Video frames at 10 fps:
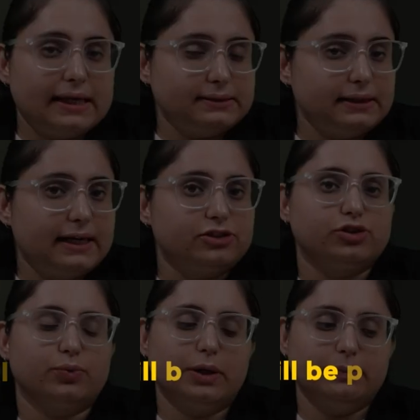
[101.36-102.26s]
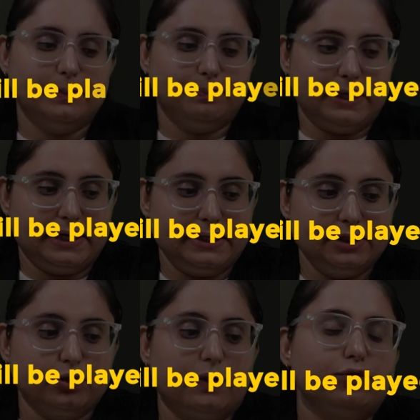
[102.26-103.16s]
As the lecture will be played,
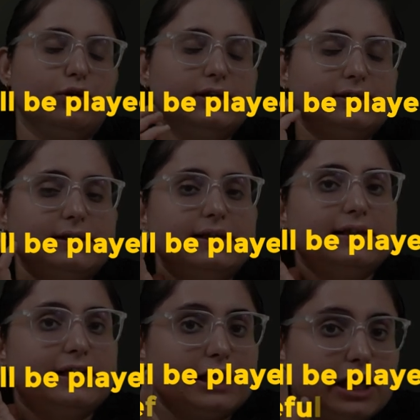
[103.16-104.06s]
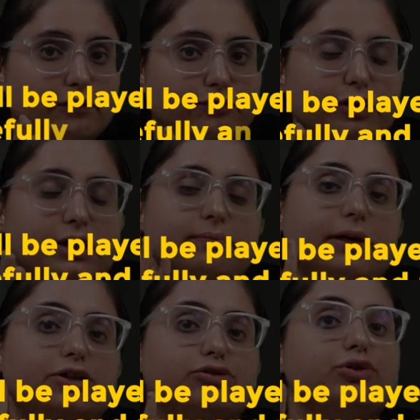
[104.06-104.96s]
you have to listen it carefully,
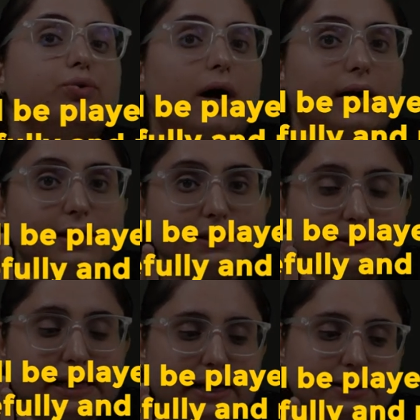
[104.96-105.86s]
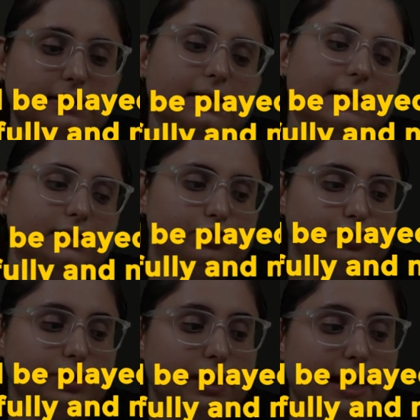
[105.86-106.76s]
make sure you understand the
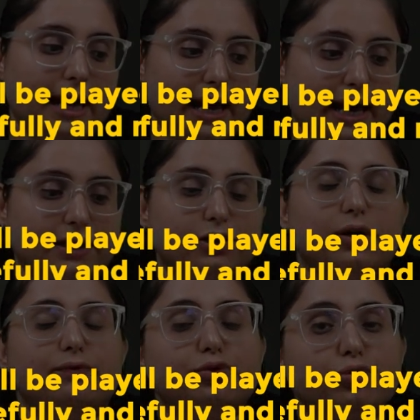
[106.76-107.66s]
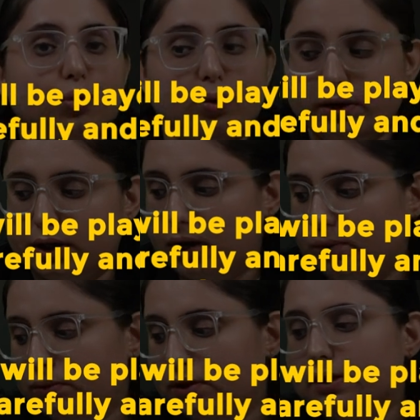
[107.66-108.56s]
lecture, and you have to note
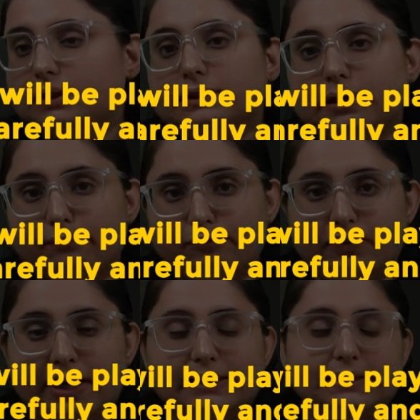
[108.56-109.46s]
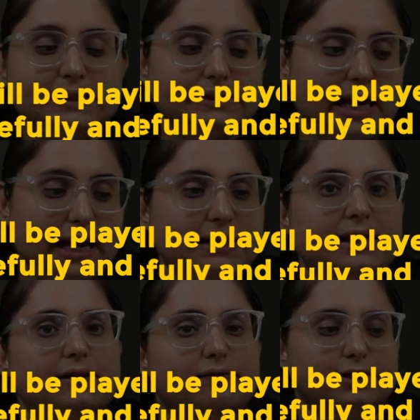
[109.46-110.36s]
down some phrases and
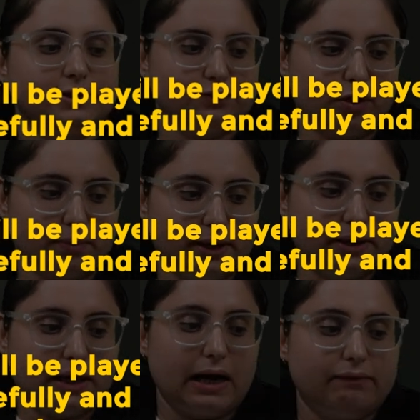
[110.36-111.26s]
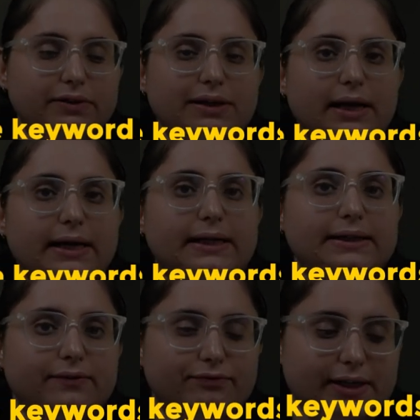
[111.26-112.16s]
keywords from it. After
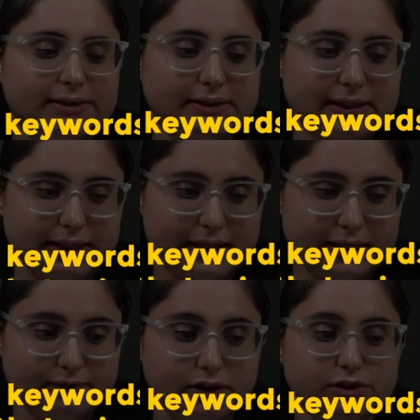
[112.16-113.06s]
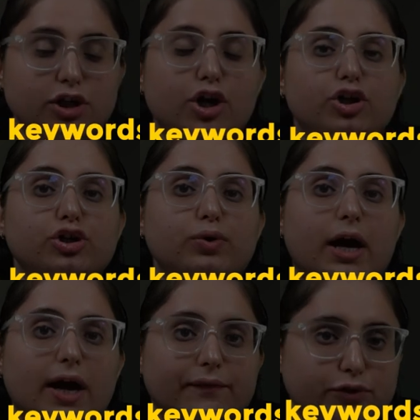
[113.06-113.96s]
writing the phrases and keywords, you
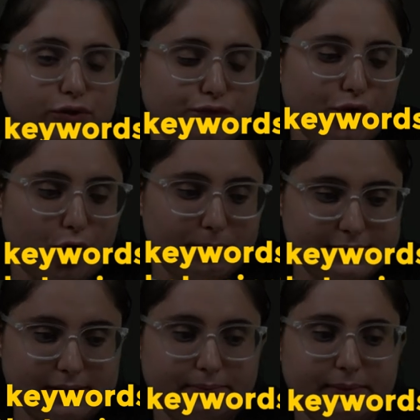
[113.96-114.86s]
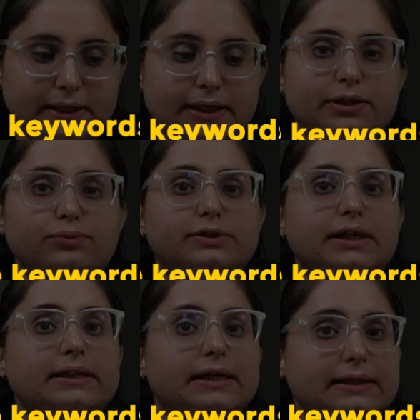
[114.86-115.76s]
have to form a summary
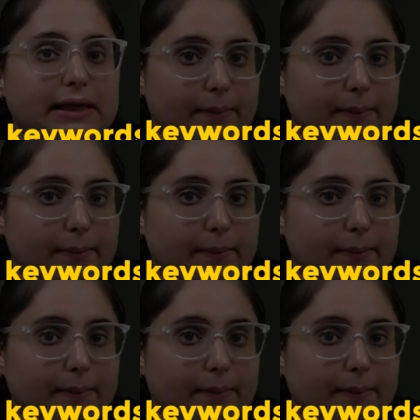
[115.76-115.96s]
using the